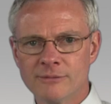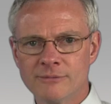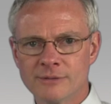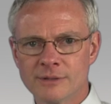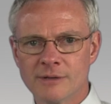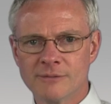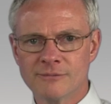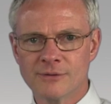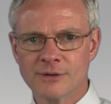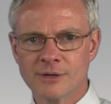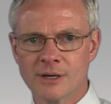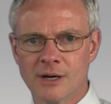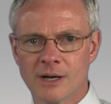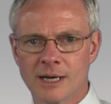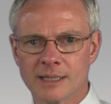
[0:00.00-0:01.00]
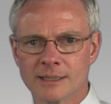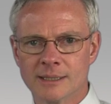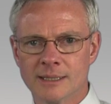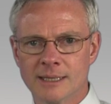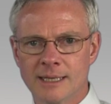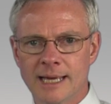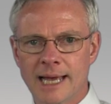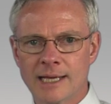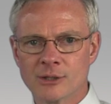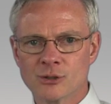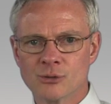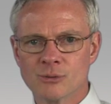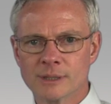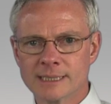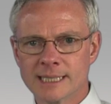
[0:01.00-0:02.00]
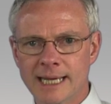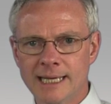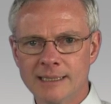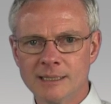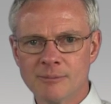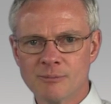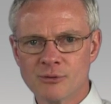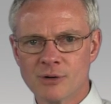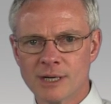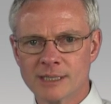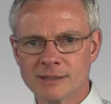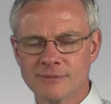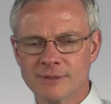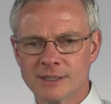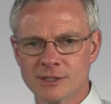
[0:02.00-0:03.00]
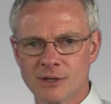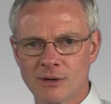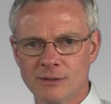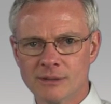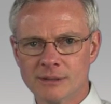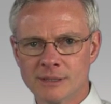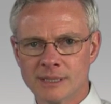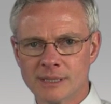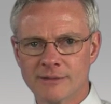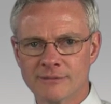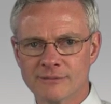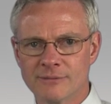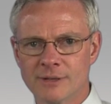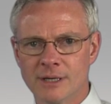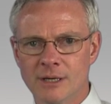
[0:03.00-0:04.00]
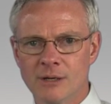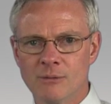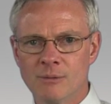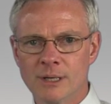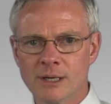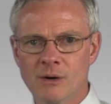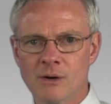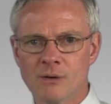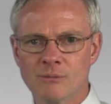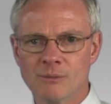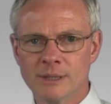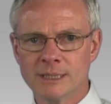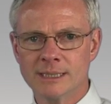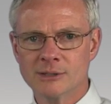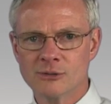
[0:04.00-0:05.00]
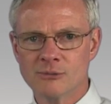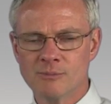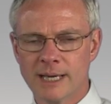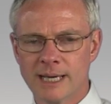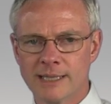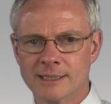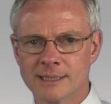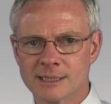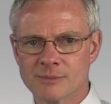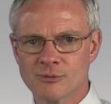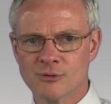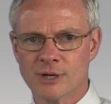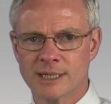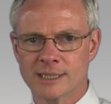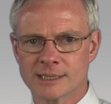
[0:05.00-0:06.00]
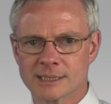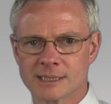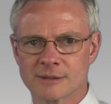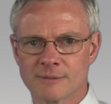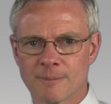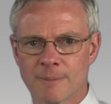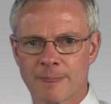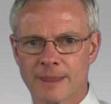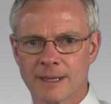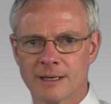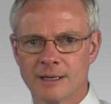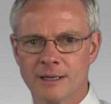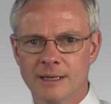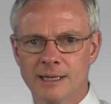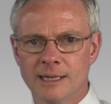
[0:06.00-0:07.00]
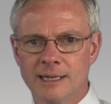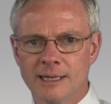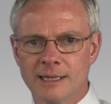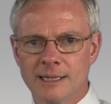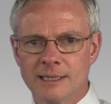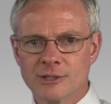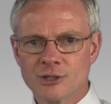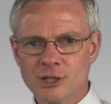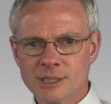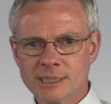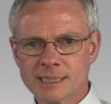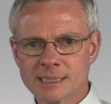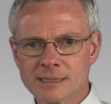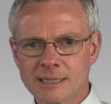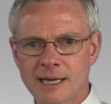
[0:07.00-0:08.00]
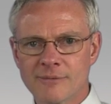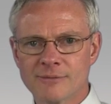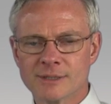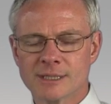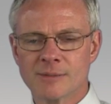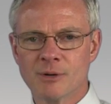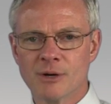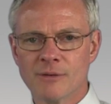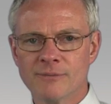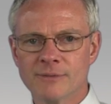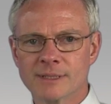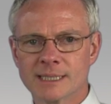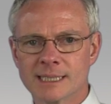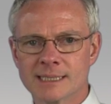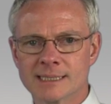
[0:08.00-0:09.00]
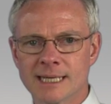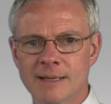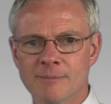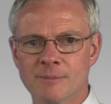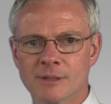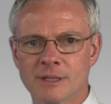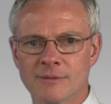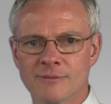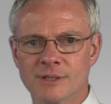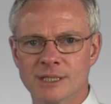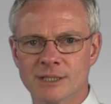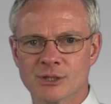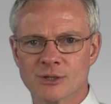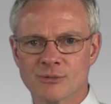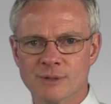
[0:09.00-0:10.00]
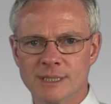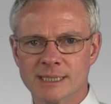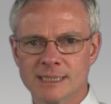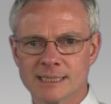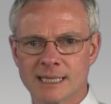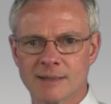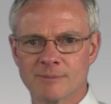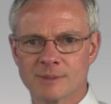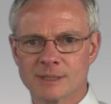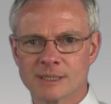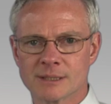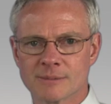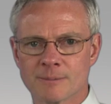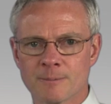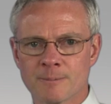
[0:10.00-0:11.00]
of love for God and to attain the prize of eternal life, we are willing to pay this price. Jesus' life is the perfect example of these three steps.